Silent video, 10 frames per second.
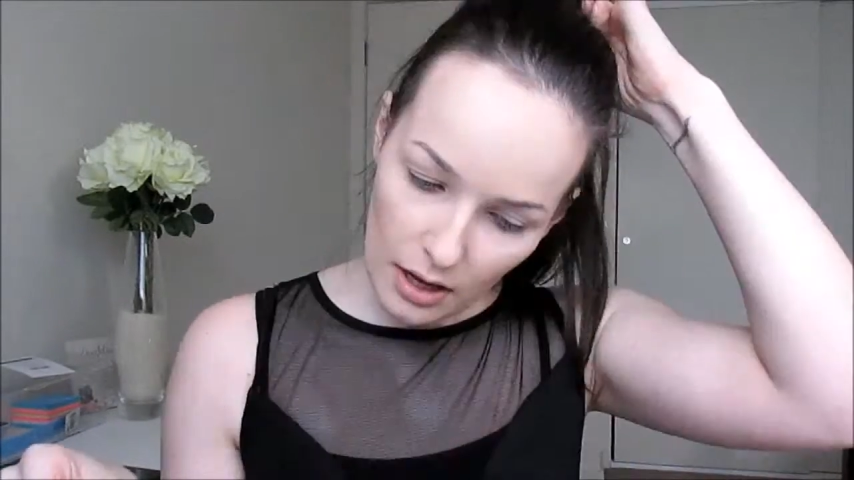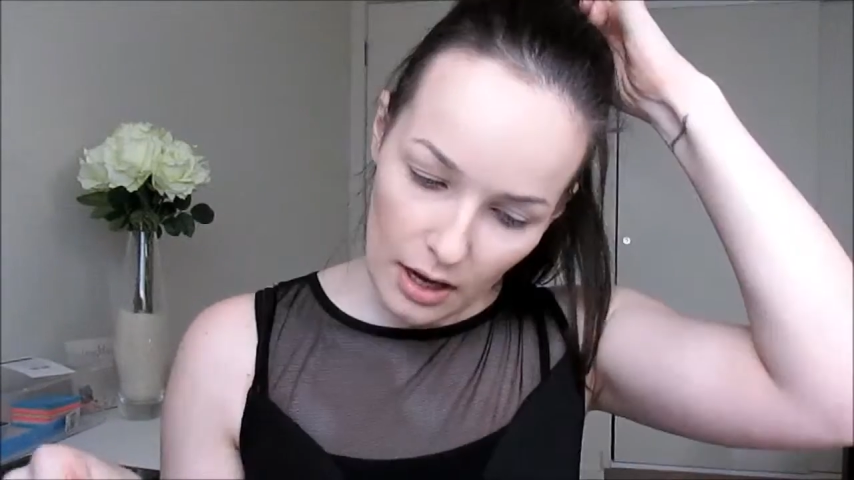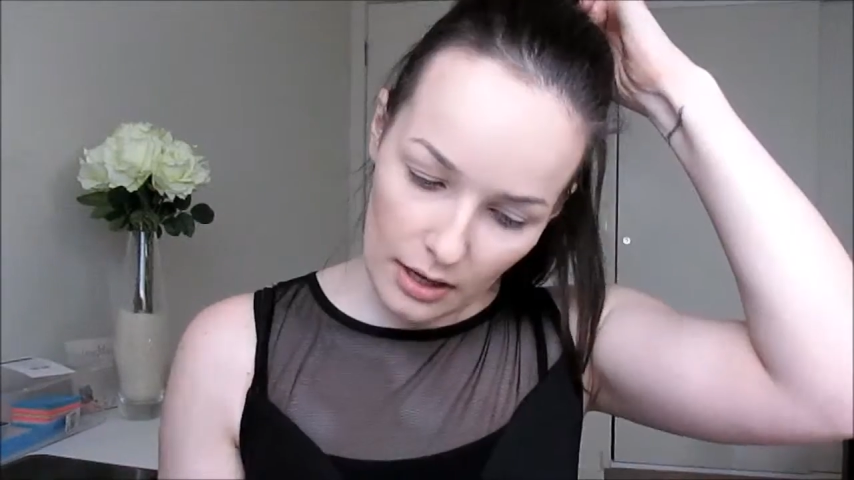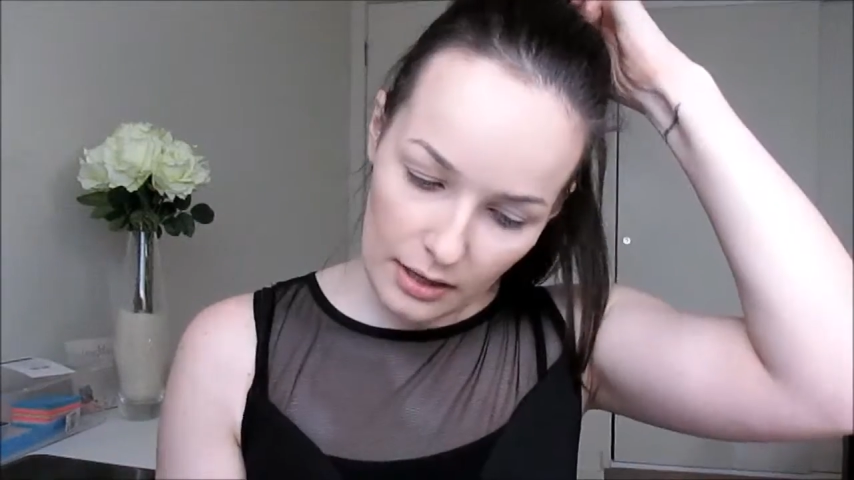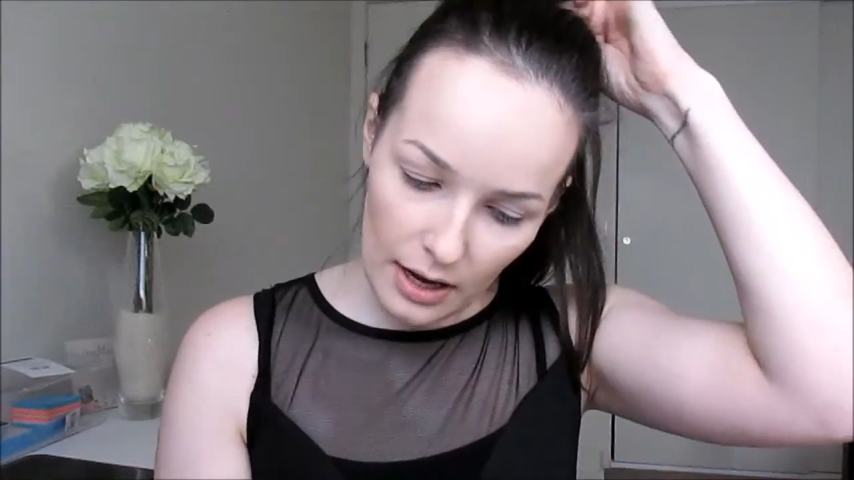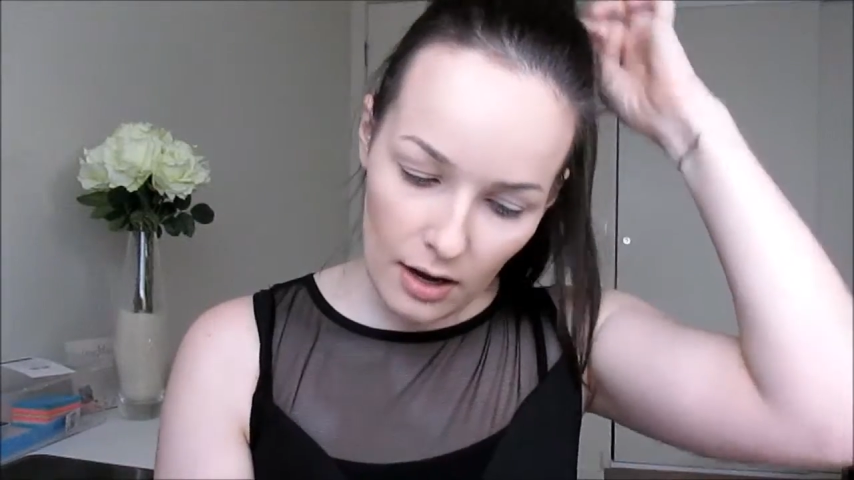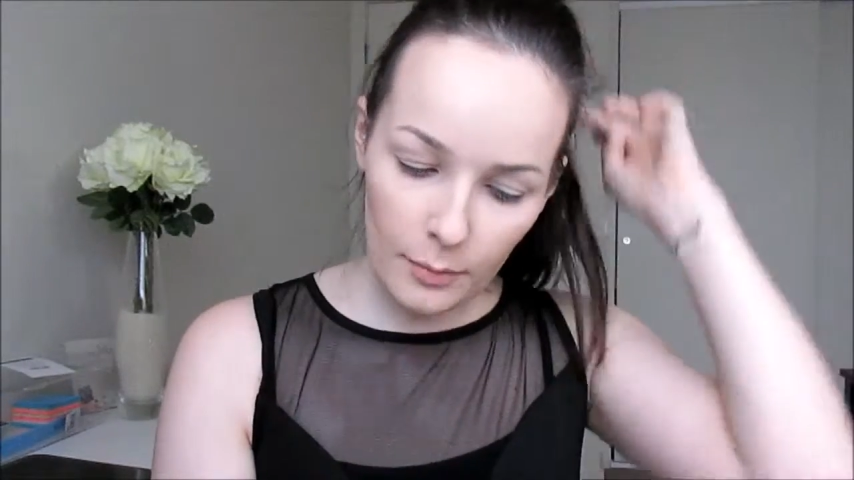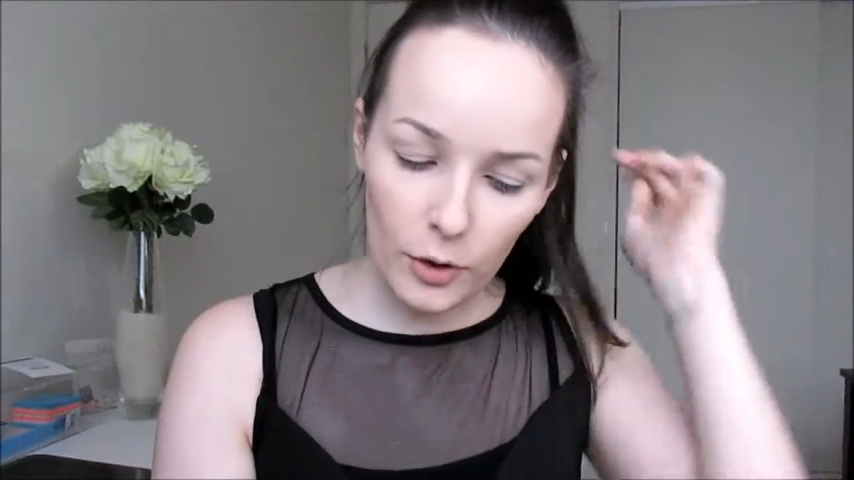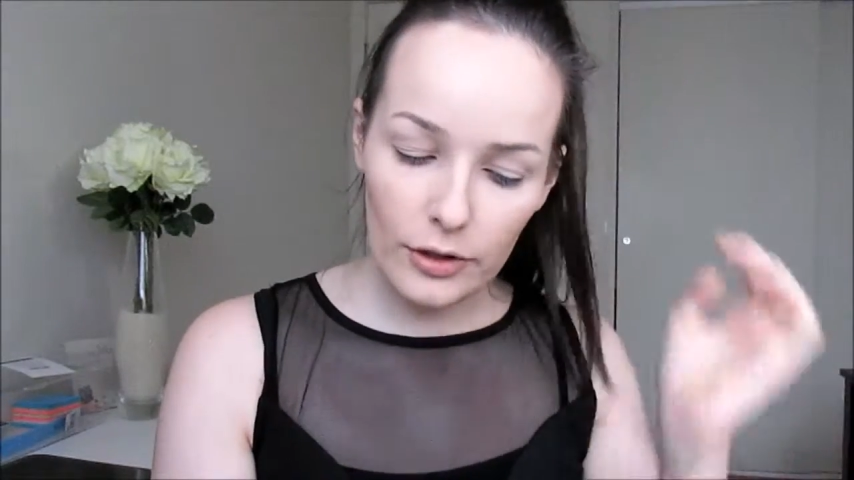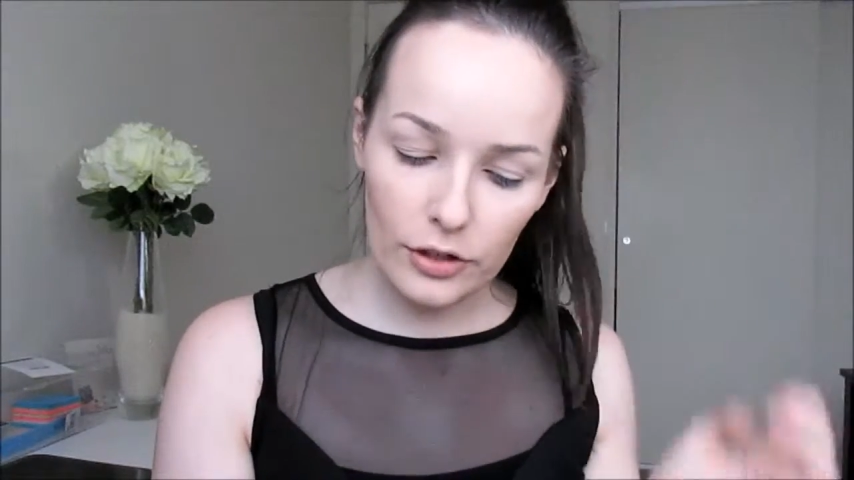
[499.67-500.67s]
And now
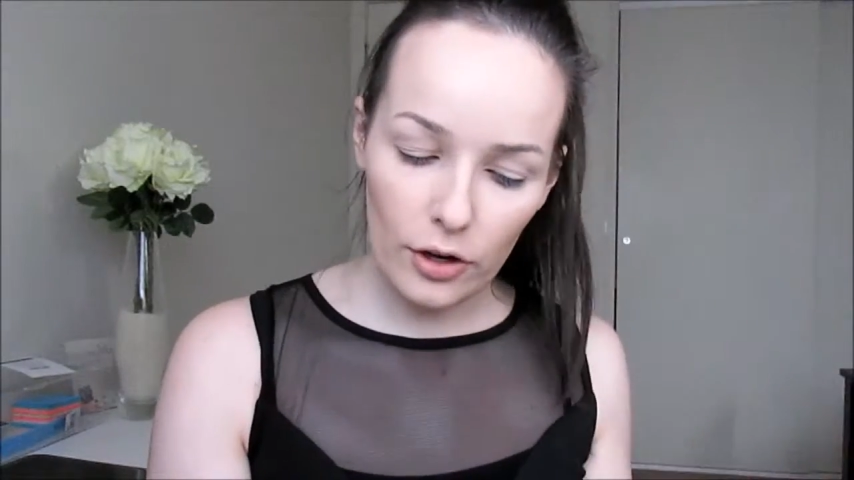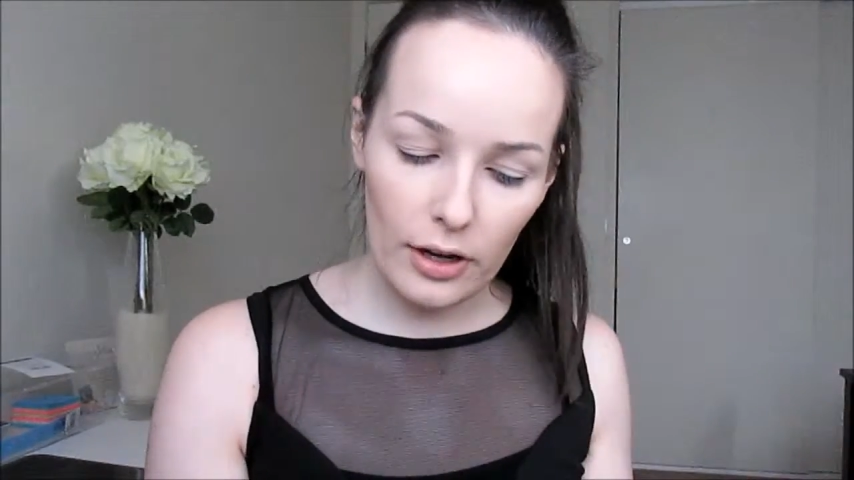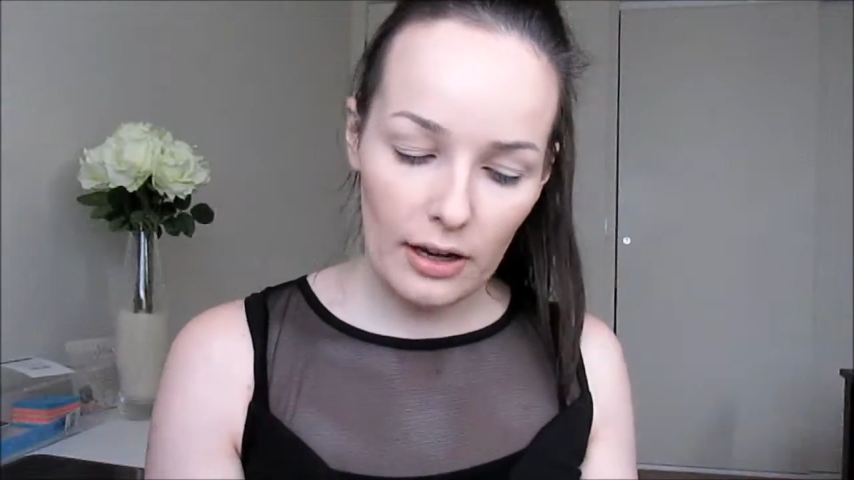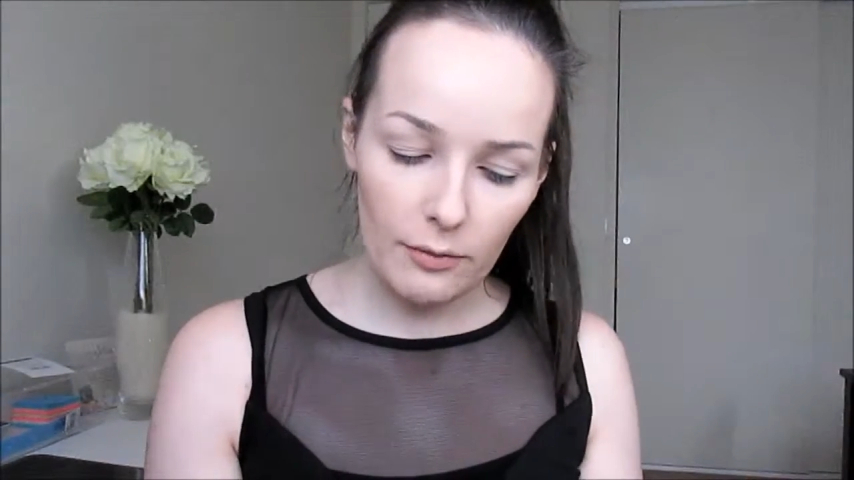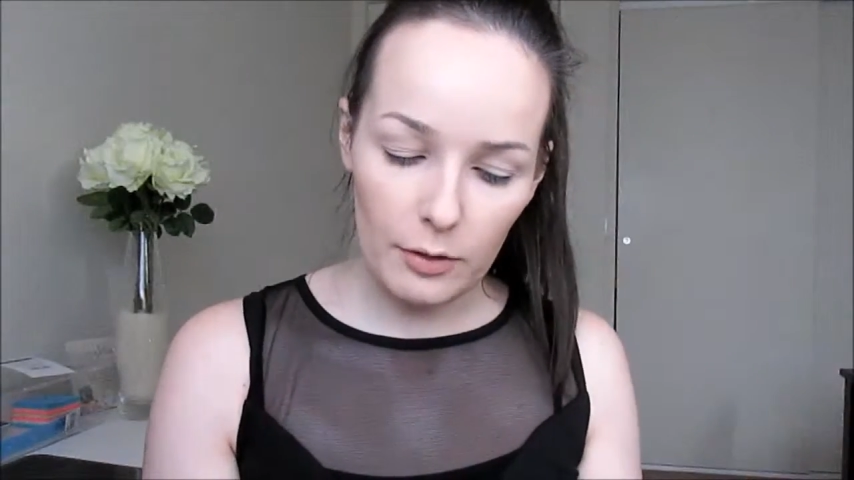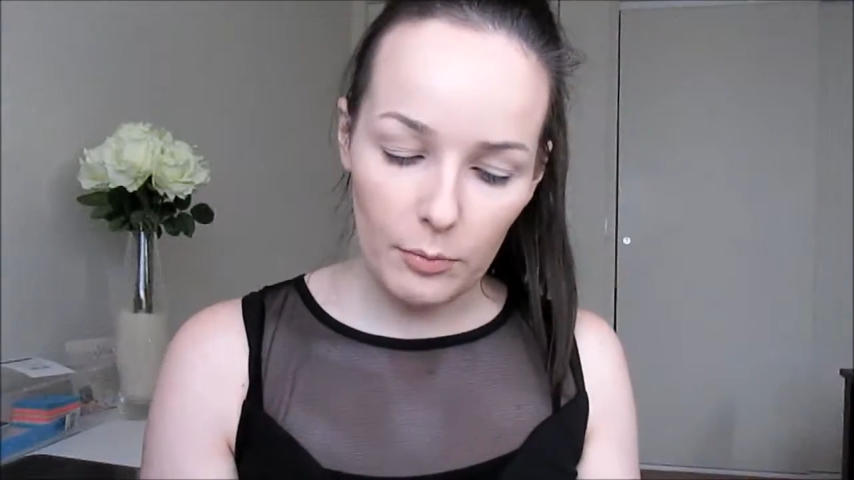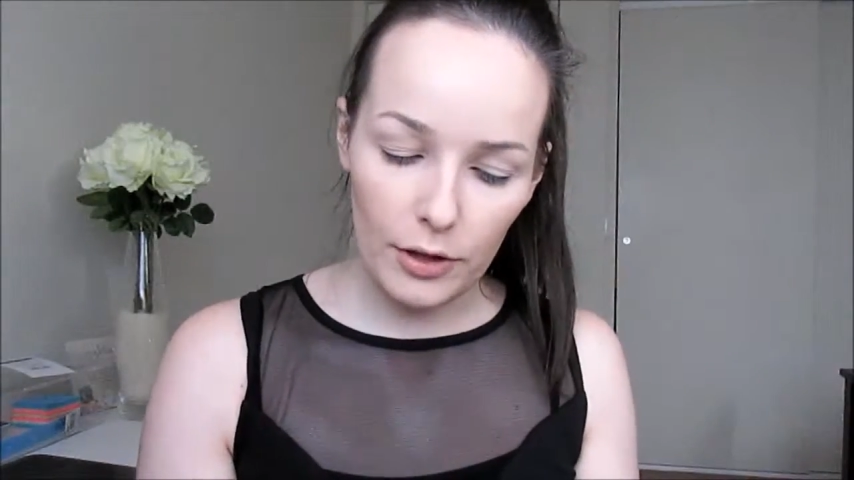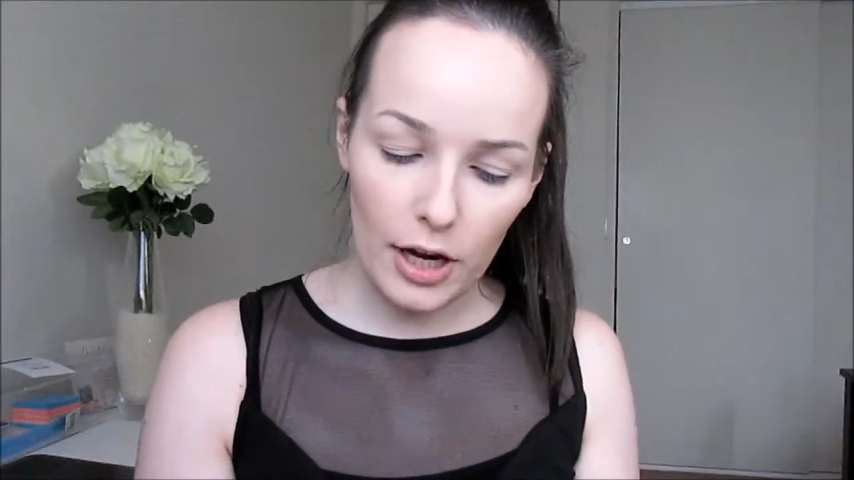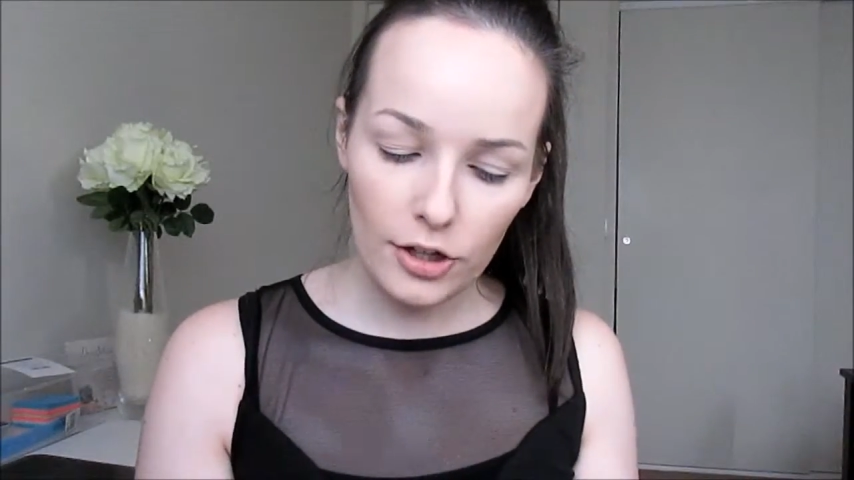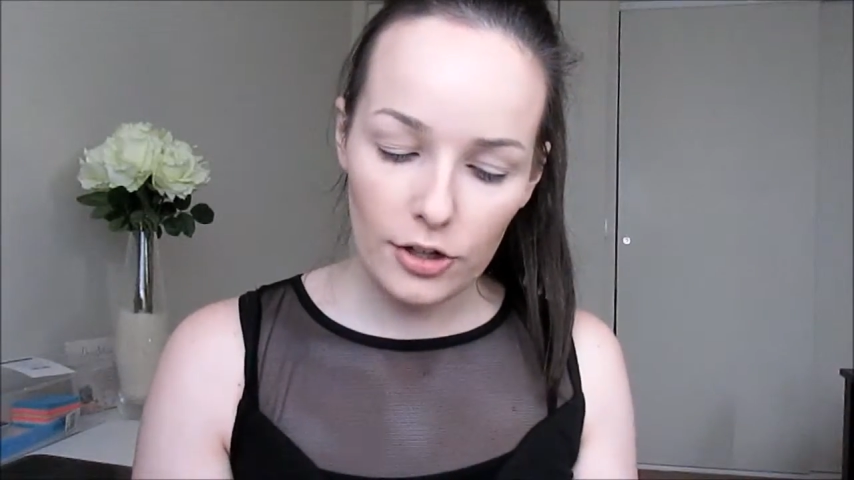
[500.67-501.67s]
I'm going to go in with blush.